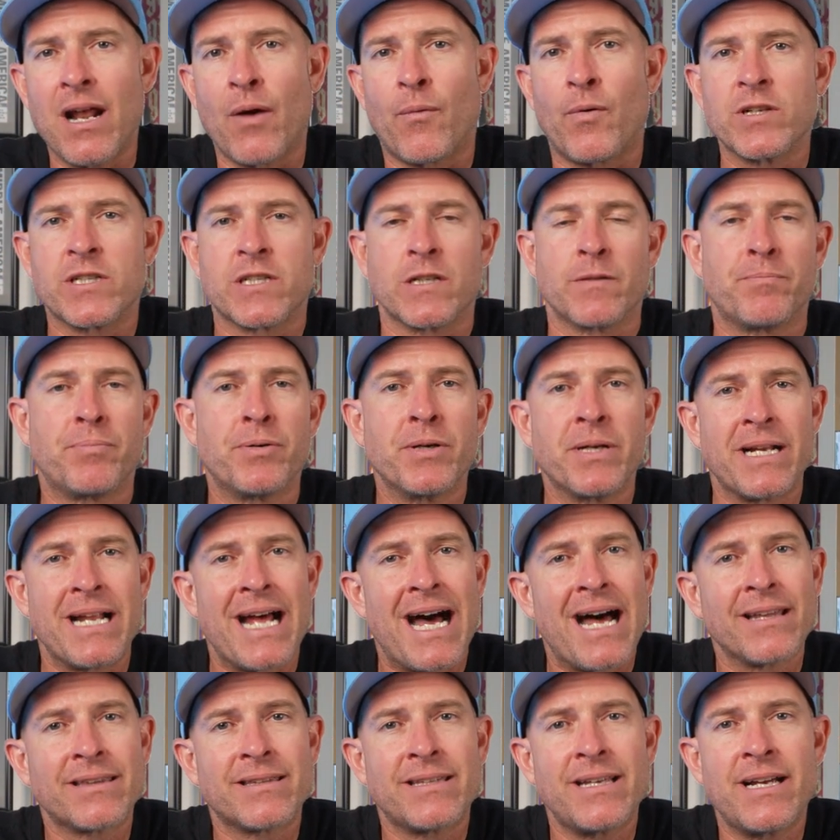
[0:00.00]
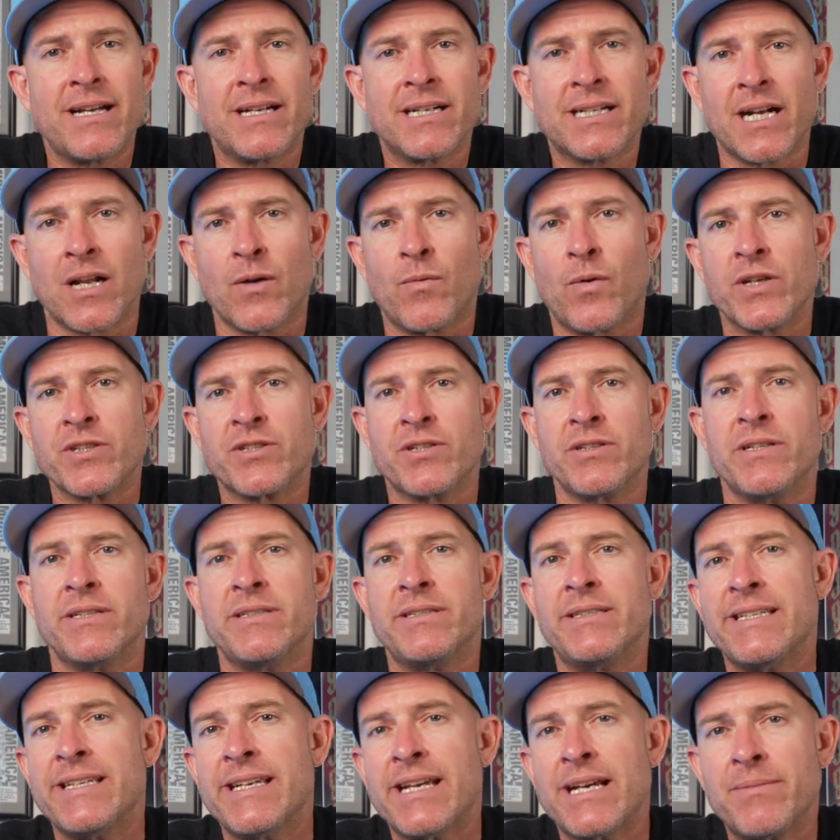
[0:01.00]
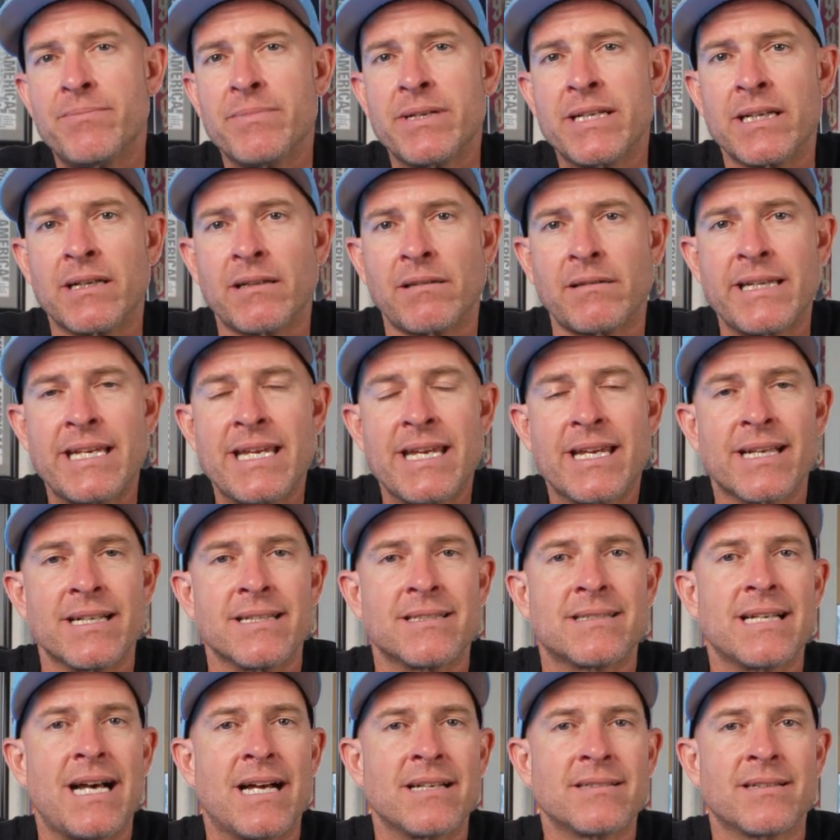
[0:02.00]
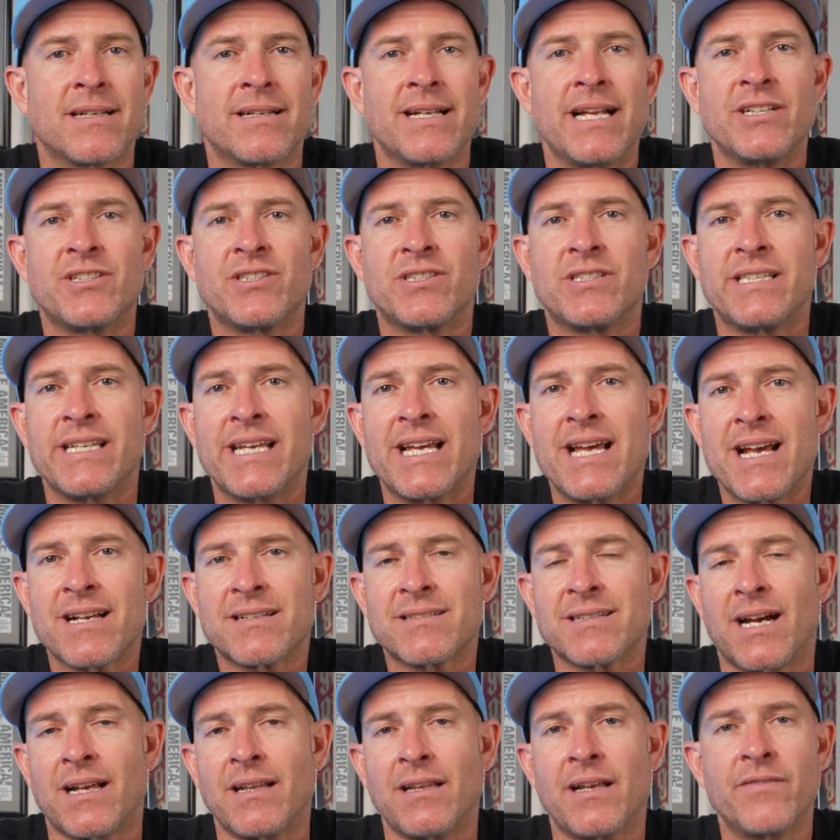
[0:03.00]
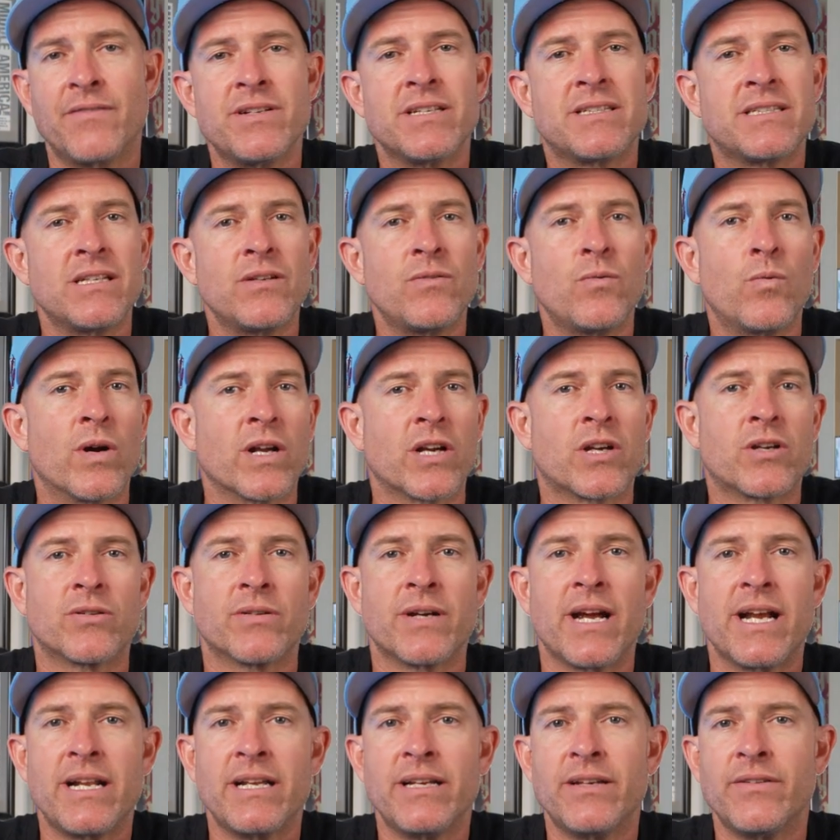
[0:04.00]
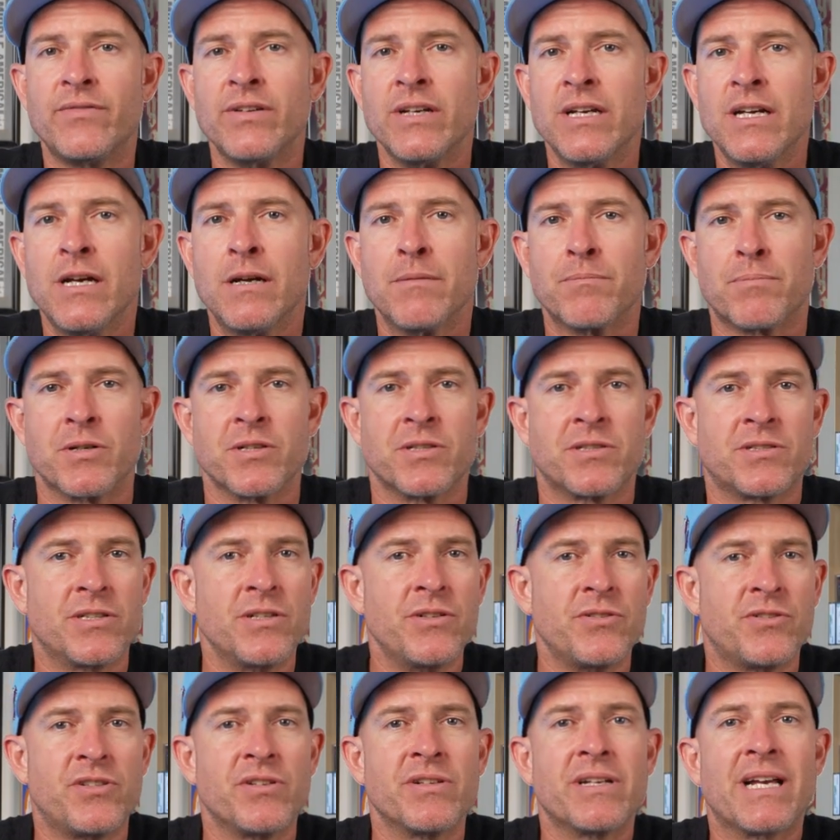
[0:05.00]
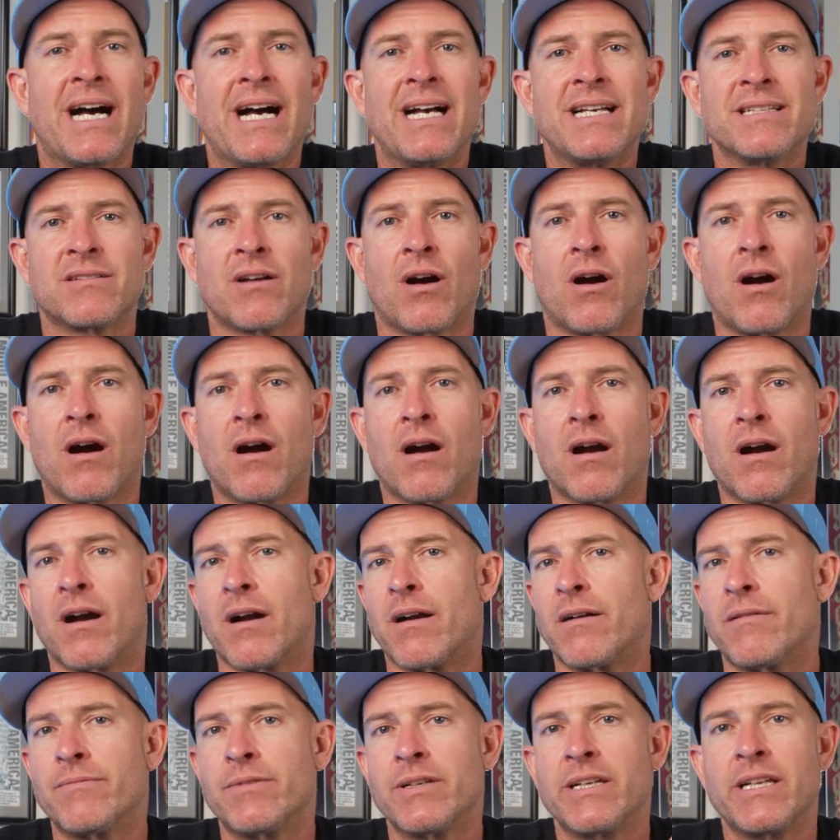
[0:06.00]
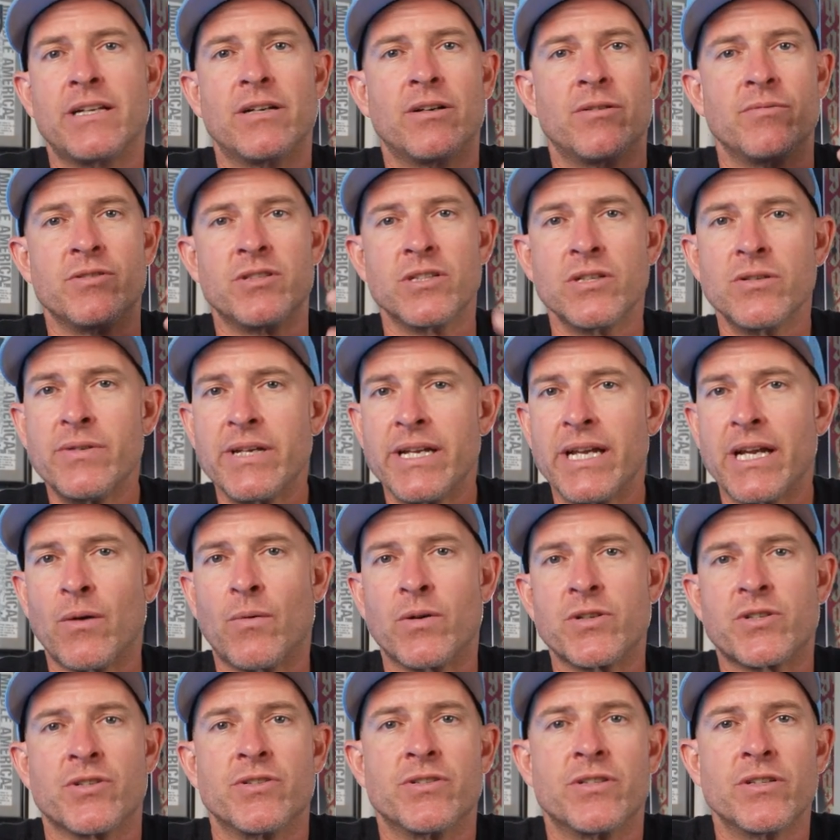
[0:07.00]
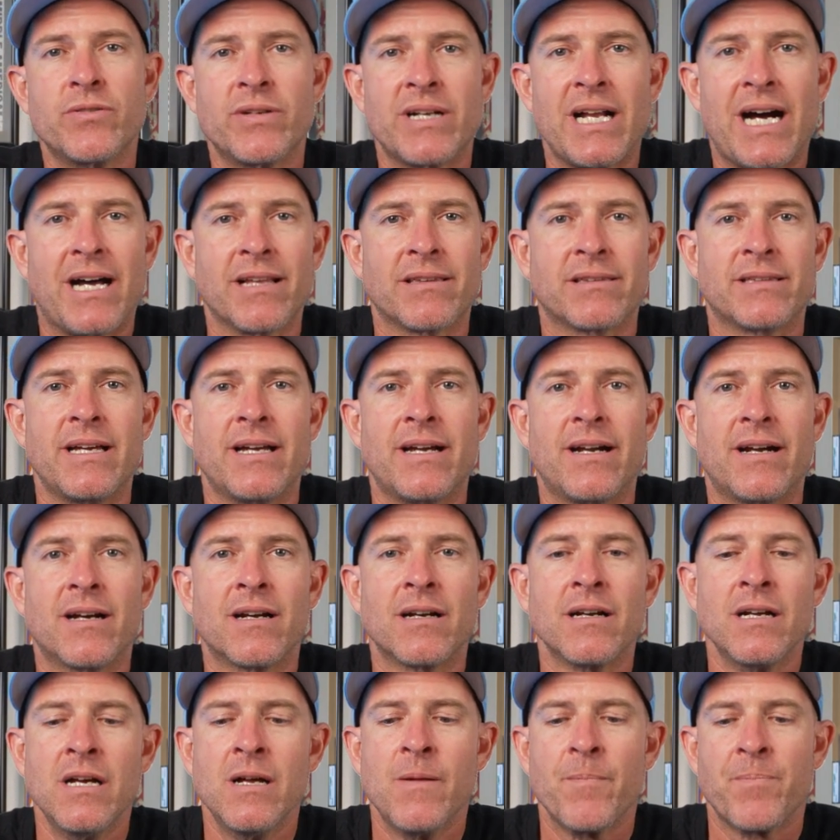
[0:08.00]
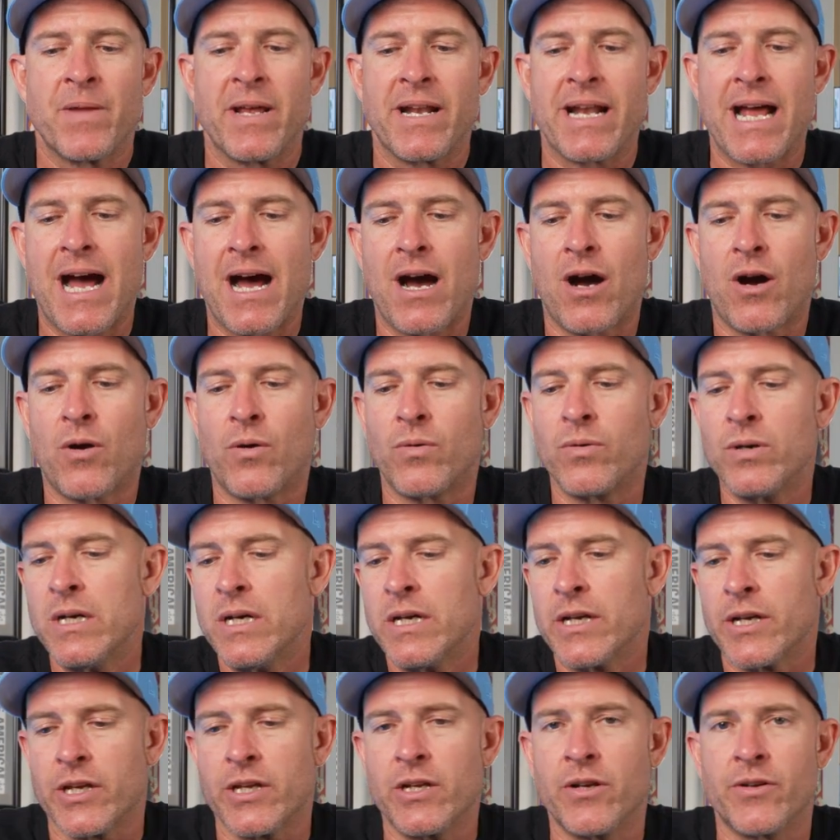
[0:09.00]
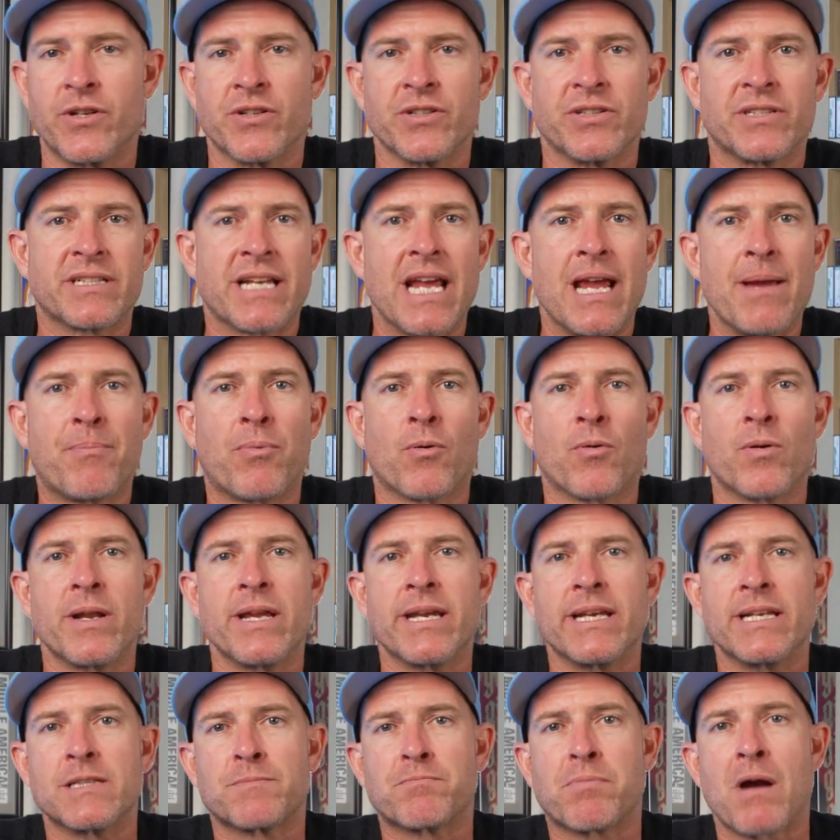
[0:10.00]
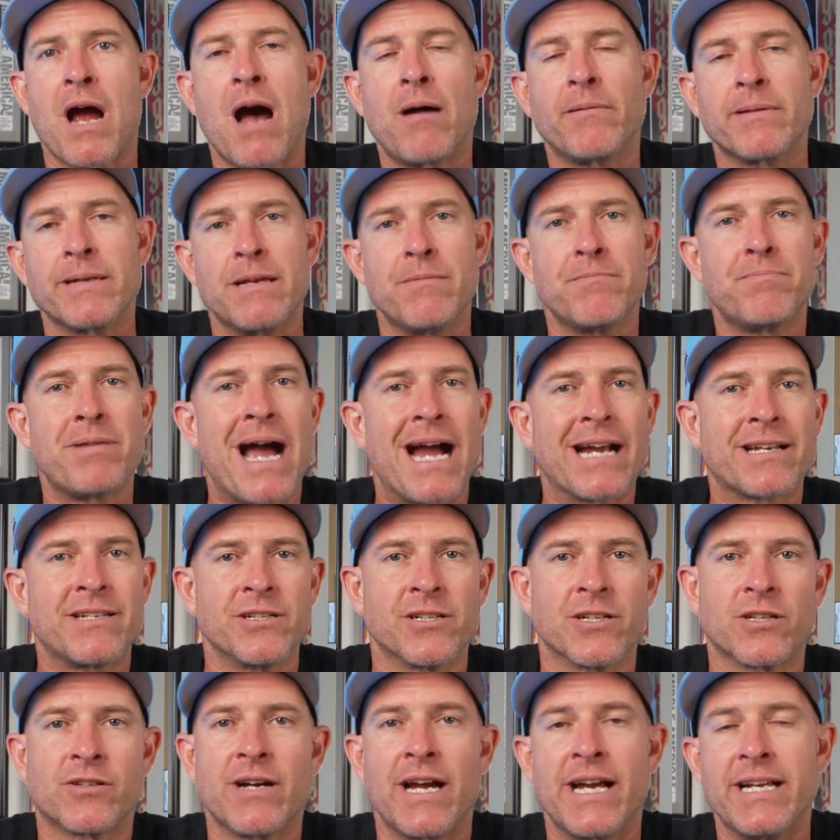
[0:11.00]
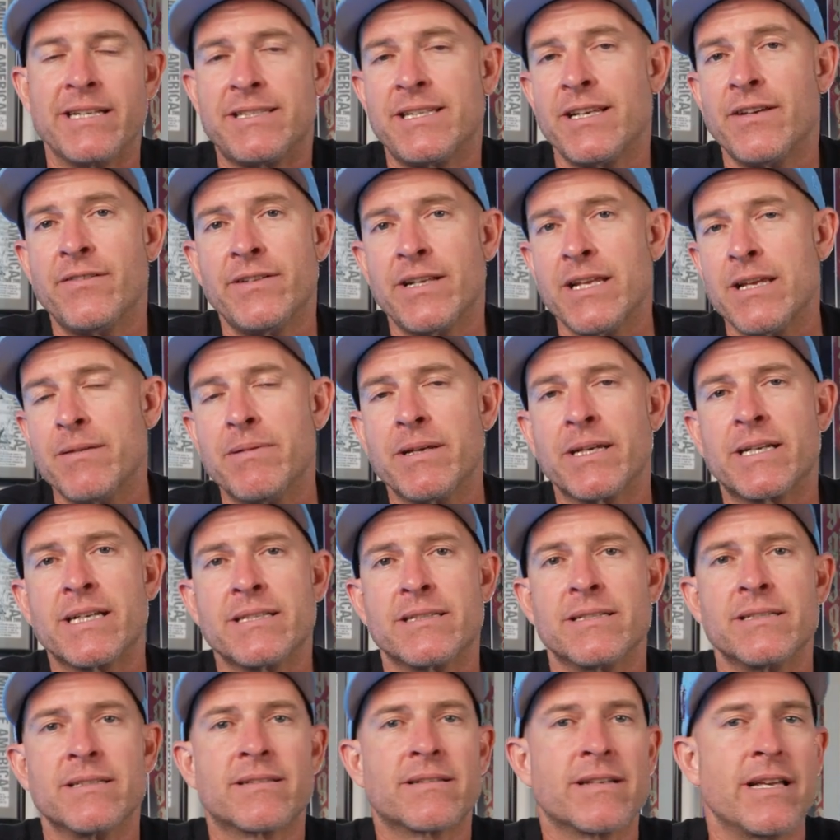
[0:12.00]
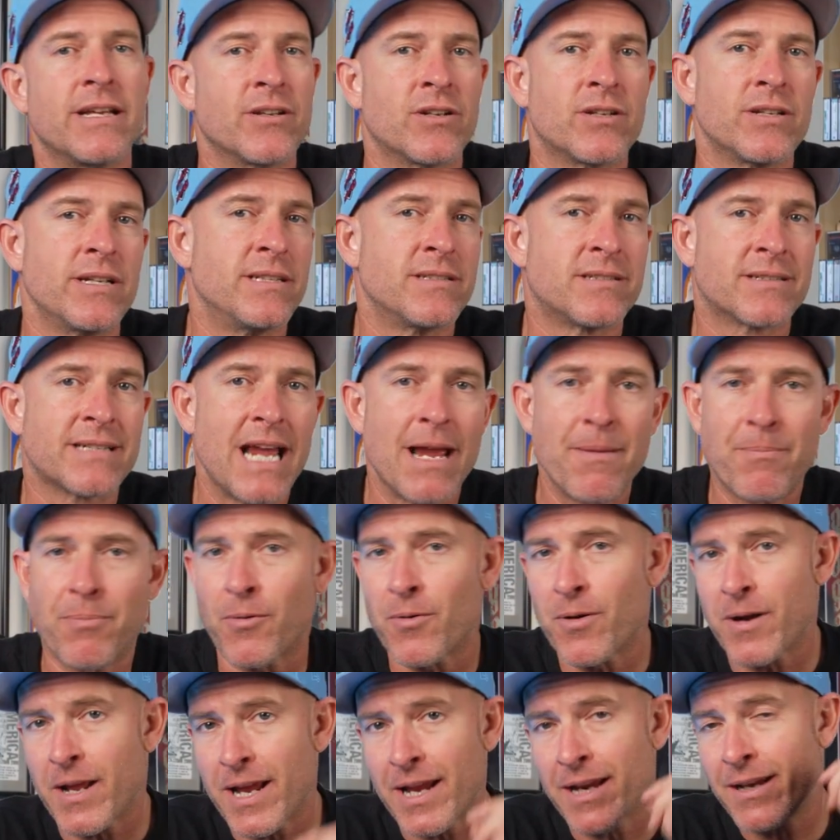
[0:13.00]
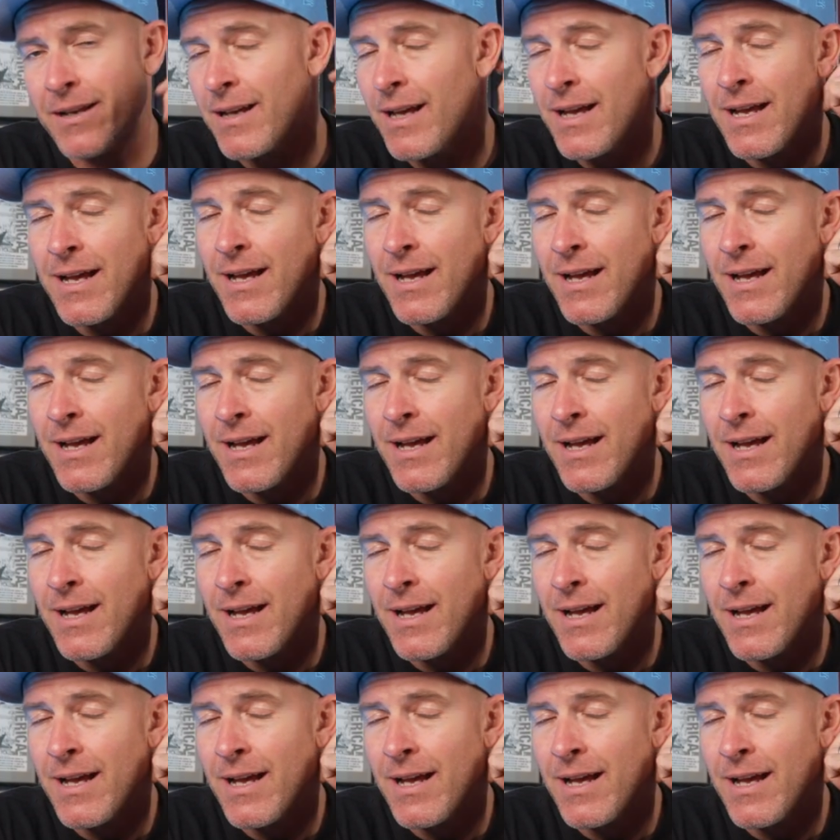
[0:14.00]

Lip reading: I want you to put it out there, and I want you to DM me a link at Southside HTX. I'd to see what creative pursuits you guys are, doing, what you're doing out there, and how, your skateboarding is probably impacting your creativity. Because in skateboarding,